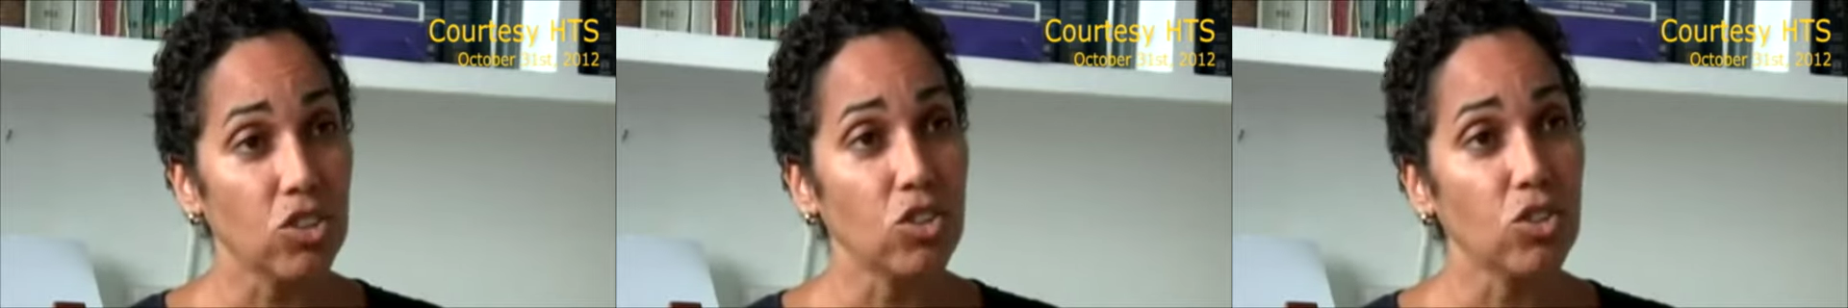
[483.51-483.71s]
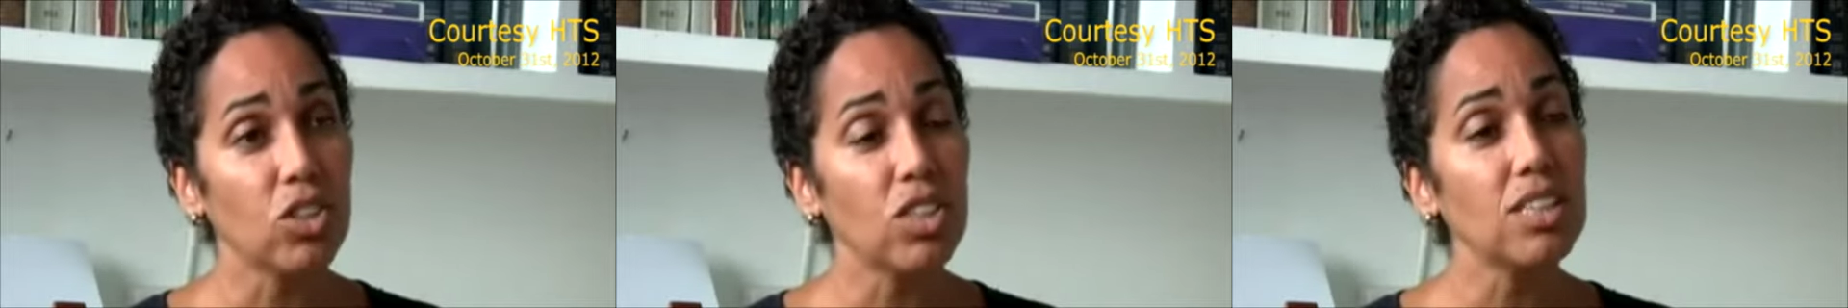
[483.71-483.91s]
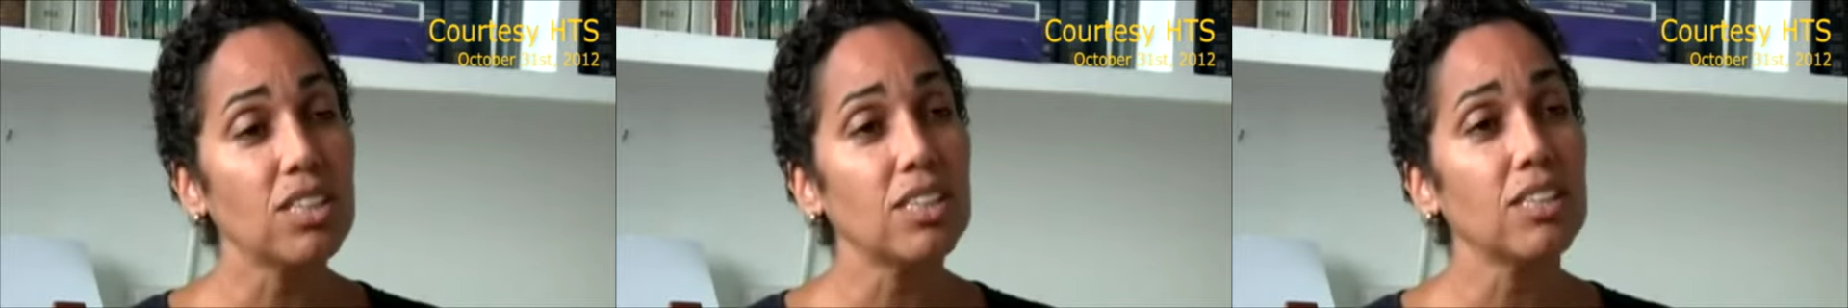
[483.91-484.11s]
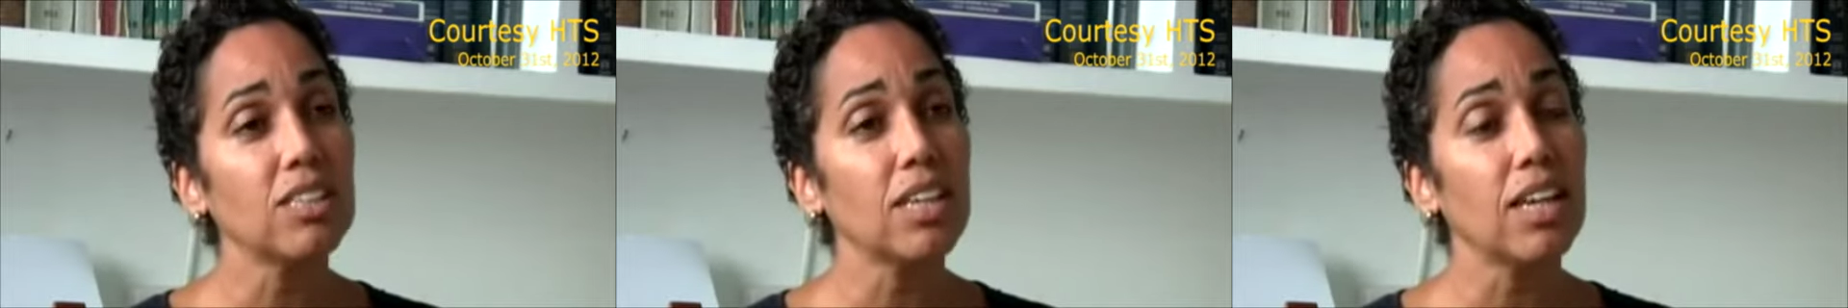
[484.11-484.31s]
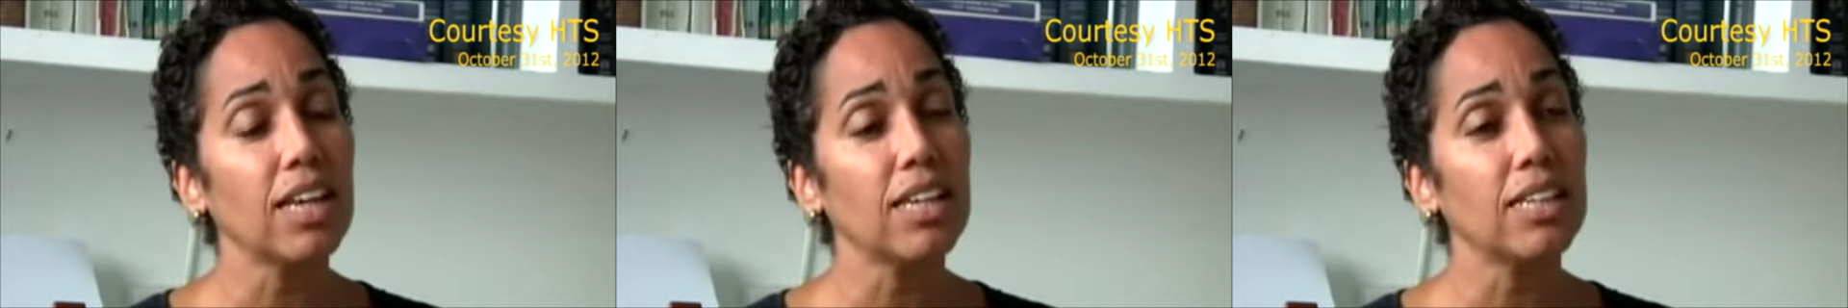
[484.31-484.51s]
So this
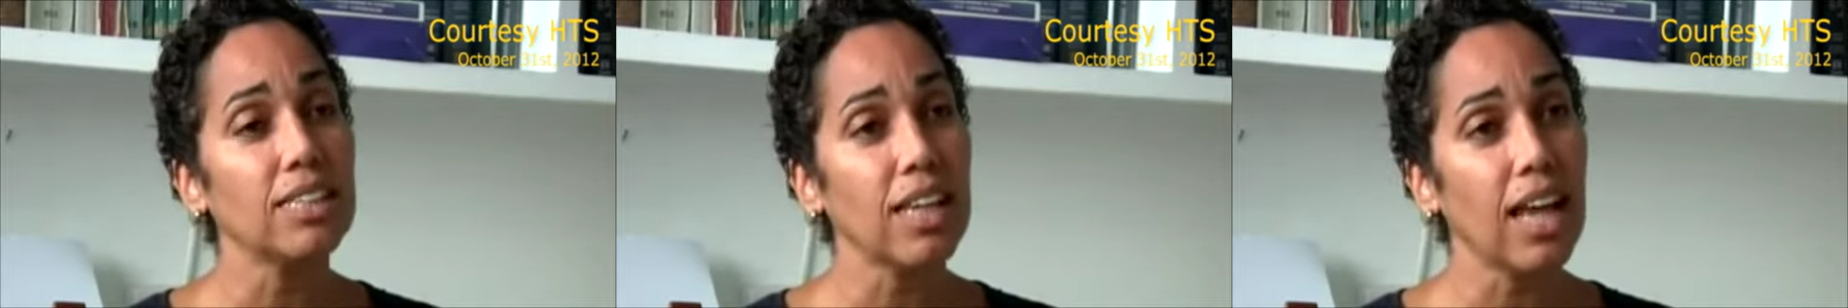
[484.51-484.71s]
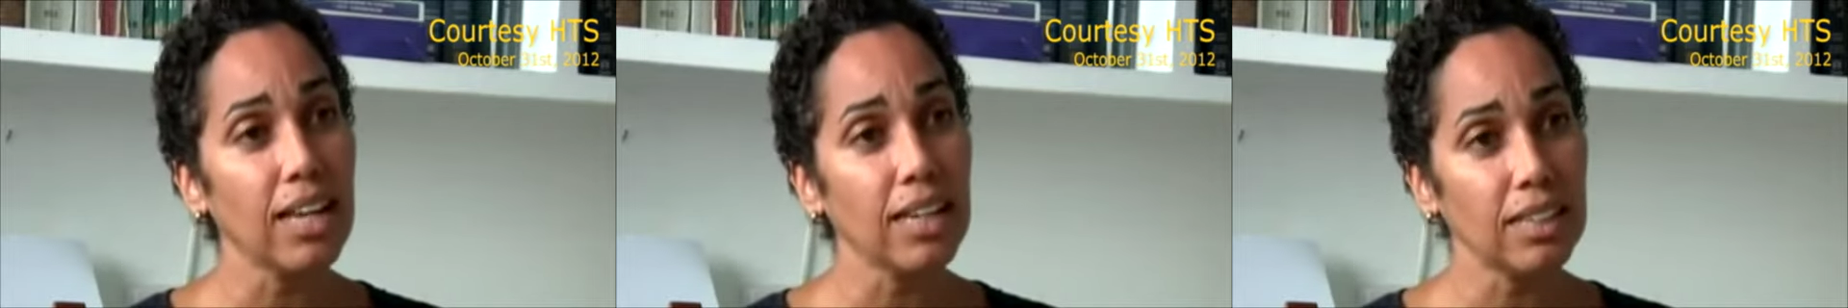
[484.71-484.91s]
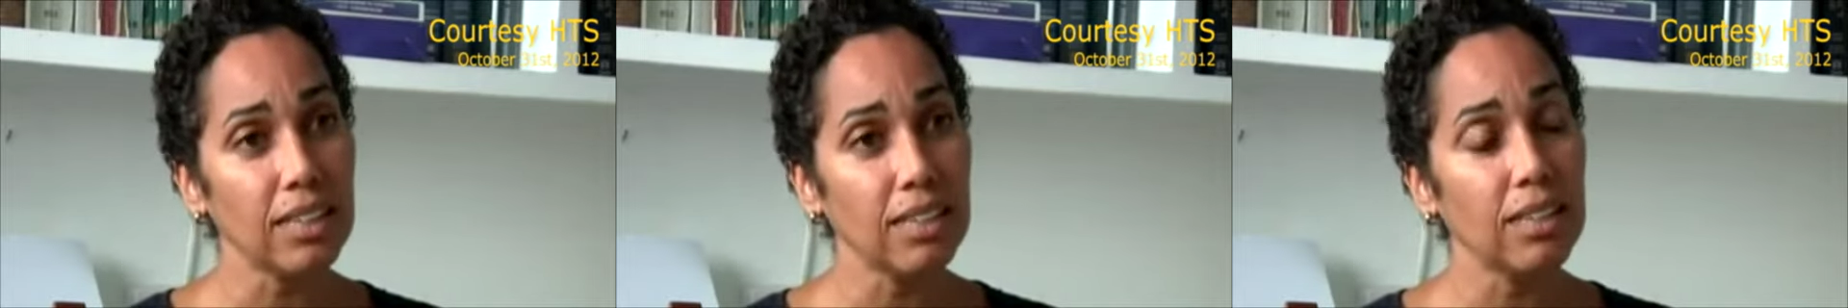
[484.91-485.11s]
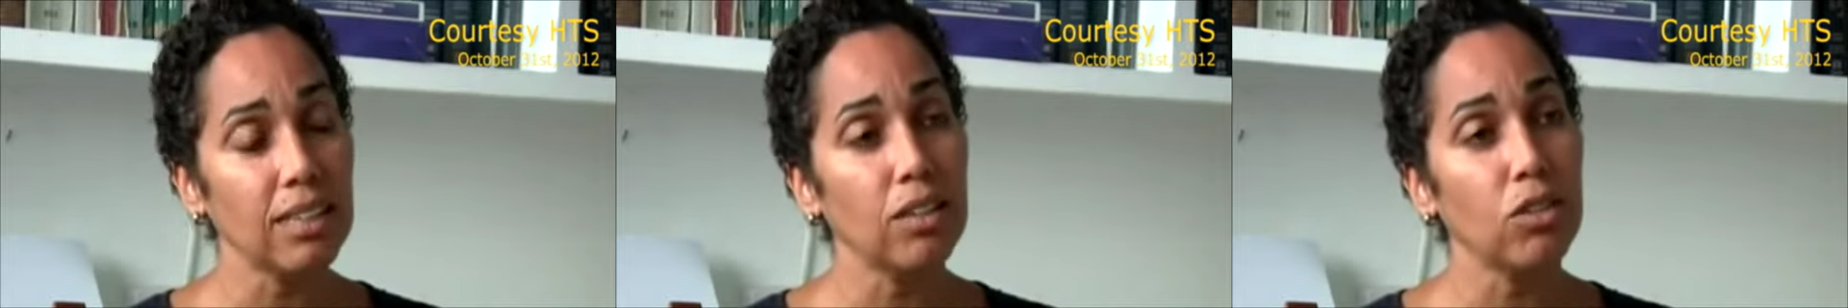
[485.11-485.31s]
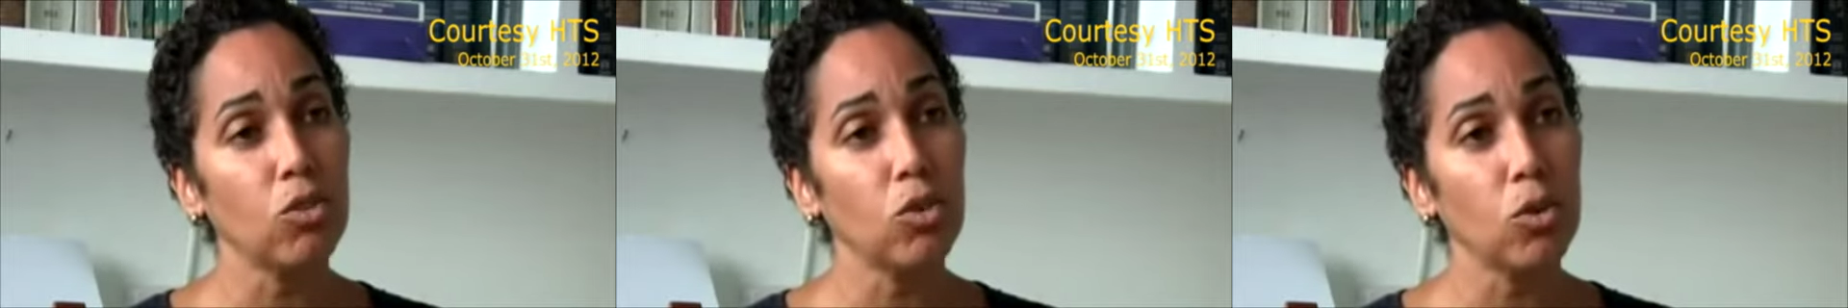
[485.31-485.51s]
is exactly
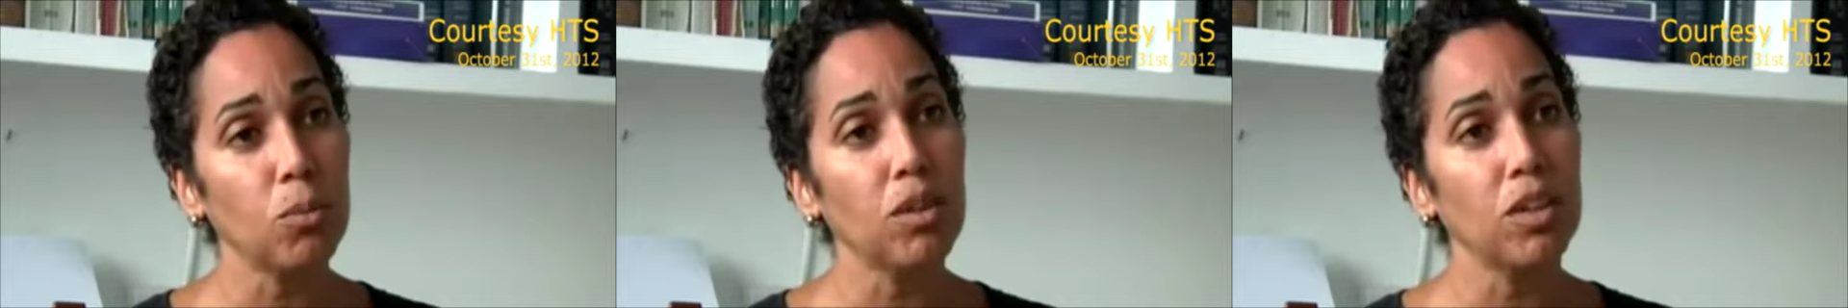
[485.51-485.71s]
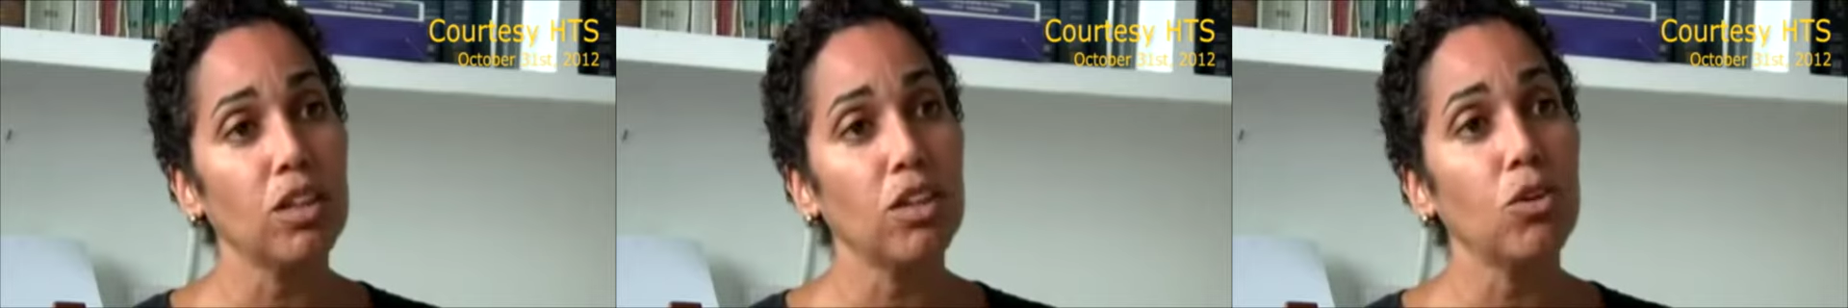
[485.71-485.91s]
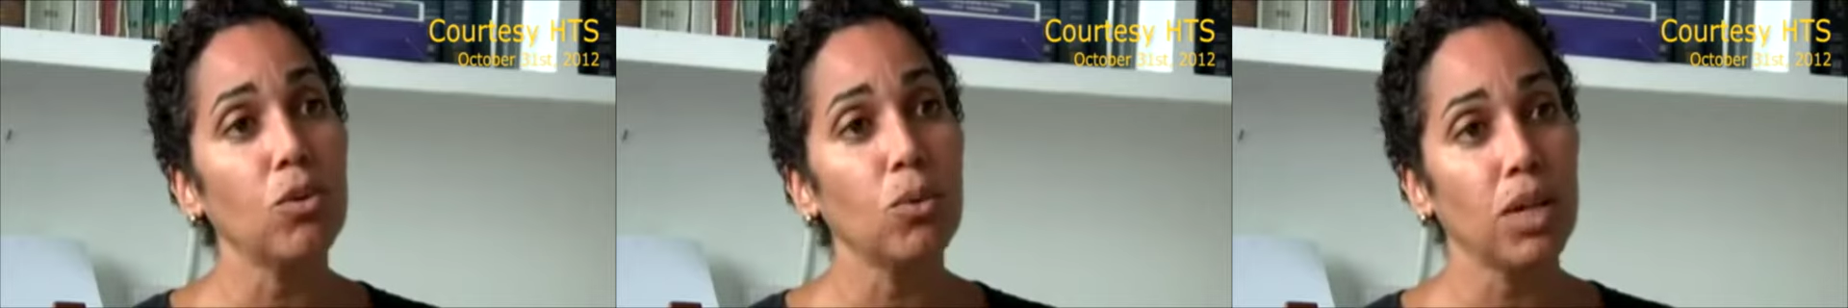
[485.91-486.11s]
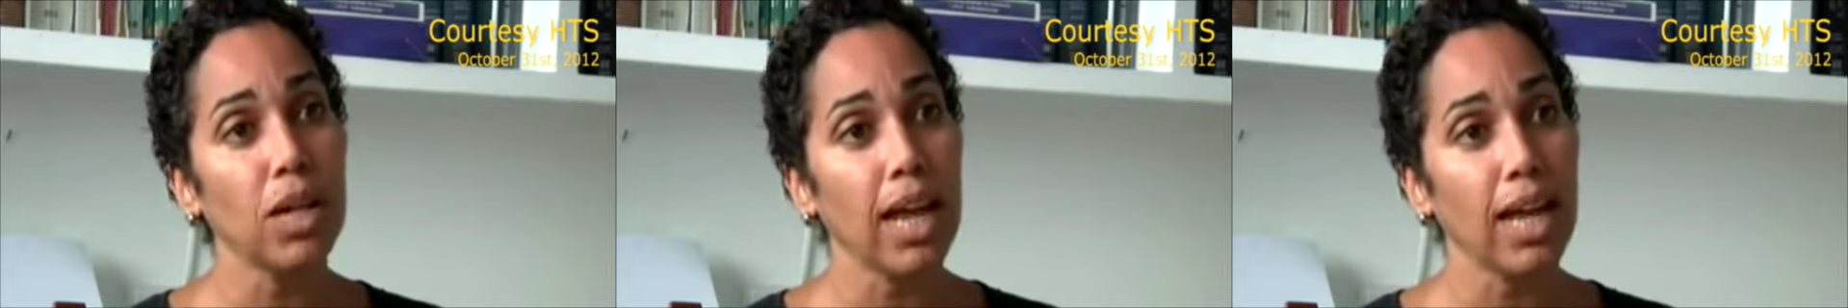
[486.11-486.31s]
the group that you would